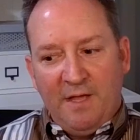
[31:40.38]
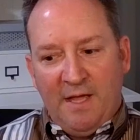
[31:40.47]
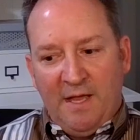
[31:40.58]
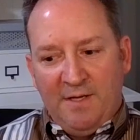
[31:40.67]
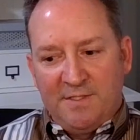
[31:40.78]

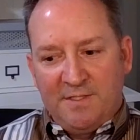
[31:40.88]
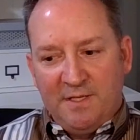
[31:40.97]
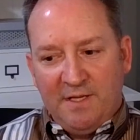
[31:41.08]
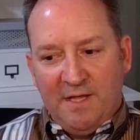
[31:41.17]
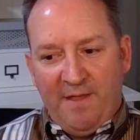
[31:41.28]
and
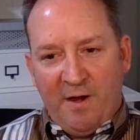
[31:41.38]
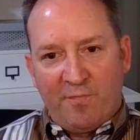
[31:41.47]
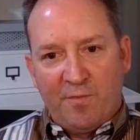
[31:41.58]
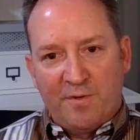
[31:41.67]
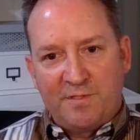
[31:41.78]
the
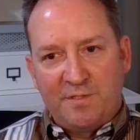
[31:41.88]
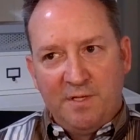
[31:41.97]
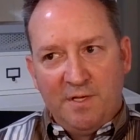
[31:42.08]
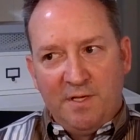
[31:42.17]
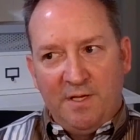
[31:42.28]
Air Force
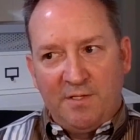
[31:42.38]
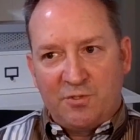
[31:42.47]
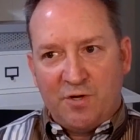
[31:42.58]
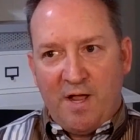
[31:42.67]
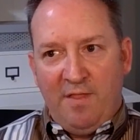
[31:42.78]
is
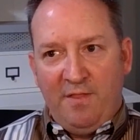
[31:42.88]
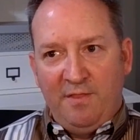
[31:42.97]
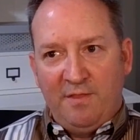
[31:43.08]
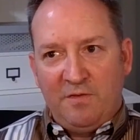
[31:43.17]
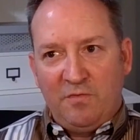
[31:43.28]

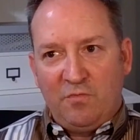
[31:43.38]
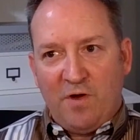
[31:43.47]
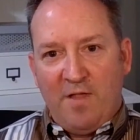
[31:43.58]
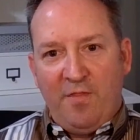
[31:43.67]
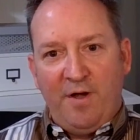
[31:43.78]
trying
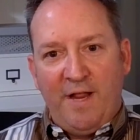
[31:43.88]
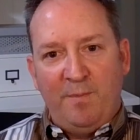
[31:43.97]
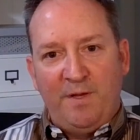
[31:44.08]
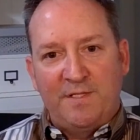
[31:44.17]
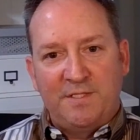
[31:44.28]
their
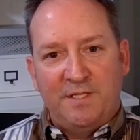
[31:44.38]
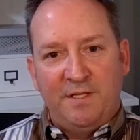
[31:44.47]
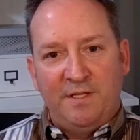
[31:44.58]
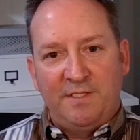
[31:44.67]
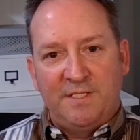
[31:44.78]
damnedest
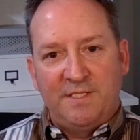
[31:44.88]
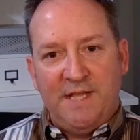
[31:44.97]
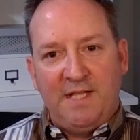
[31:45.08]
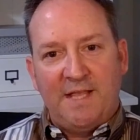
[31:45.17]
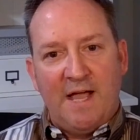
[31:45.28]
to
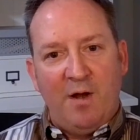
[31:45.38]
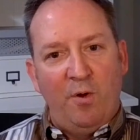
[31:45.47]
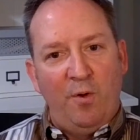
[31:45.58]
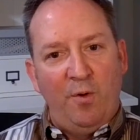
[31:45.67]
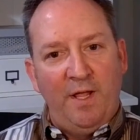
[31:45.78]
take the high
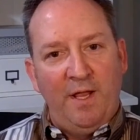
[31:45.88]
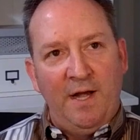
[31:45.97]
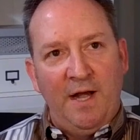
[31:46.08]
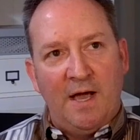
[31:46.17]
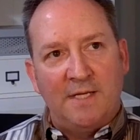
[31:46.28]
road
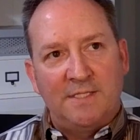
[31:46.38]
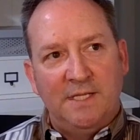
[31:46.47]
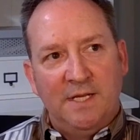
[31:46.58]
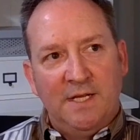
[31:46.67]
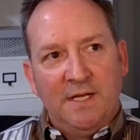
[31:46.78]
and
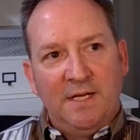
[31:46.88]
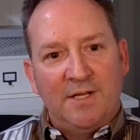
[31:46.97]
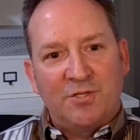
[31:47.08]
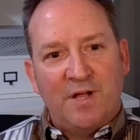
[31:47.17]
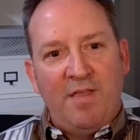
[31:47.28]
not
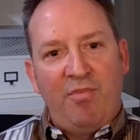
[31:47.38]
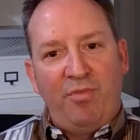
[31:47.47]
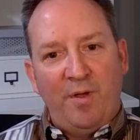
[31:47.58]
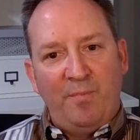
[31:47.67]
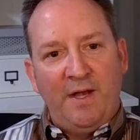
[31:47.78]
try and
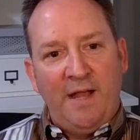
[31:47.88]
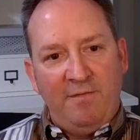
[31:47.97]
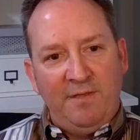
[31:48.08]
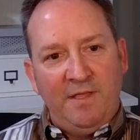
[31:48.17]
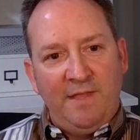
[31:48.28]
thumb the
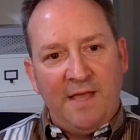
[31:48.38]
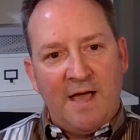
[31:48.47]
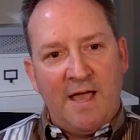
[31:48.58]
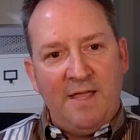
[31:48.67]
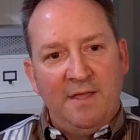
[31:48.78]
Navy in the
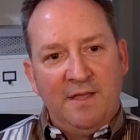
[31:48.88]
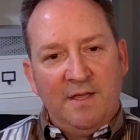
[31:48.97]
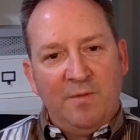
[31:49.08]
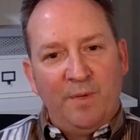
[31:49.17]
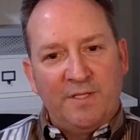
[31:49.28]
eye,
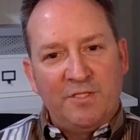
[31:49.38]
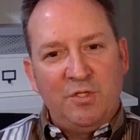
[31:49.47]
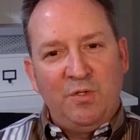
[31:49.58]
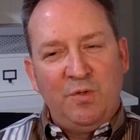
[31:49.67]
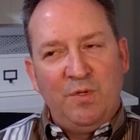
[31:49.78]

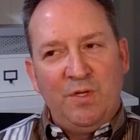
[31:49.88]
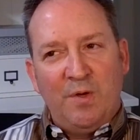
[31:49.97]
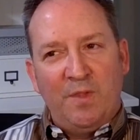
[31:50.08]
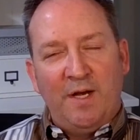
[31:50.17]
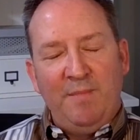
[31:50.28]
because you
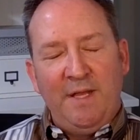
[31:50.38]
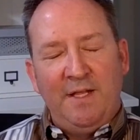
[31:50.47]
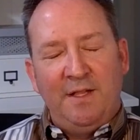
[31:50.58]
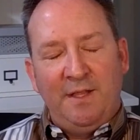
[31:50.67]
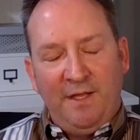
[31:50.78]
know that
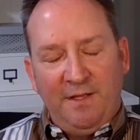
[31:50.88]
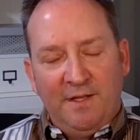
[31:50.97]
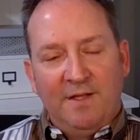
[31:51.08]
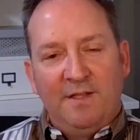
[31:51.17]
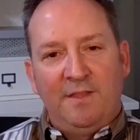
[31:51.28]

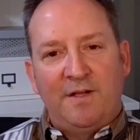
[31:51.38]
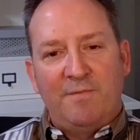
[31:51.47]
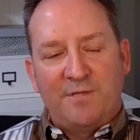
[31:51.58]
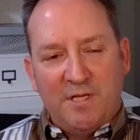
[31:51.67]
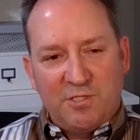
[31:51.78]
immediately the
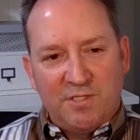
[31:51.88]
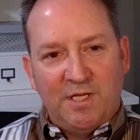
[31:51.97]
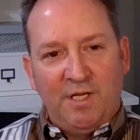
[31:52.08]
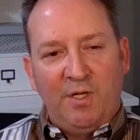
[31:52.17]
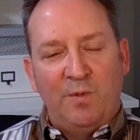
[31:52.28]
conversation
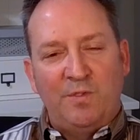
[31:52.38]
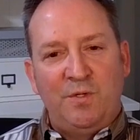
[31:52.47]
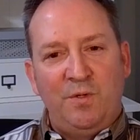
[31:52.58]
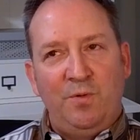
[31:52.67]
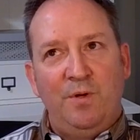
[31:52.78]
is going to go
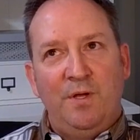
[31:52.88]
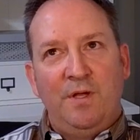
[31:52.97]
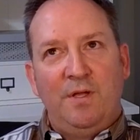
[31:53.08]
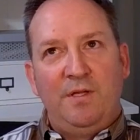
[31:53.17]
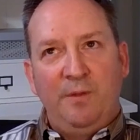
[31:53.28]
to,
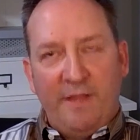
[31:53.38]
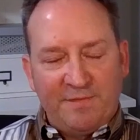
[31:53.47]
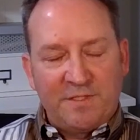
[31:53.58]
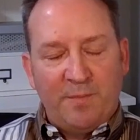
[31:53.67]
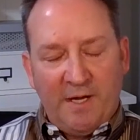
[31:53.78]
you
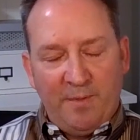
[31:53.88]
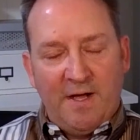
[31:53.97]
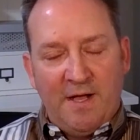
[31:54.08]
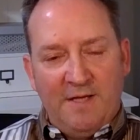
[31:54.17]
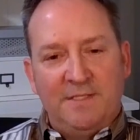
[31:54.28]
left somebody
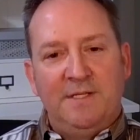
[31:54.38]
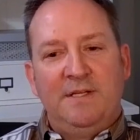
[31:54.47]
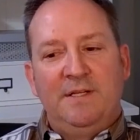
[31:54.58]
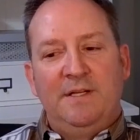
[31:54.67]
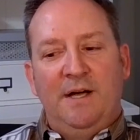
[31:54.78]
behind.
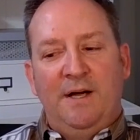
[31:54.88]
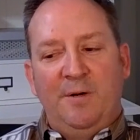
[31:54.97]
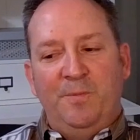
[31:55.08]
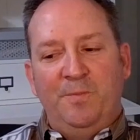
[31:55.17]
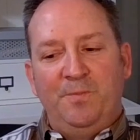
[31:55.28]

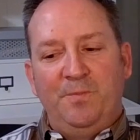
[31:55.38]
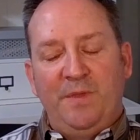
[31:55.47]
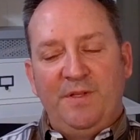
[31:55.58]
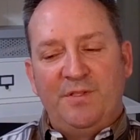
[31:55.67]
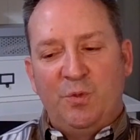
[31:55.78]

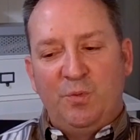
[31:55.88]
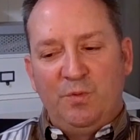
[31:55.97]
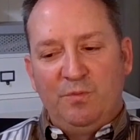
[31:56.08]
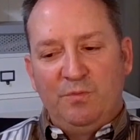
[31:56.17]
So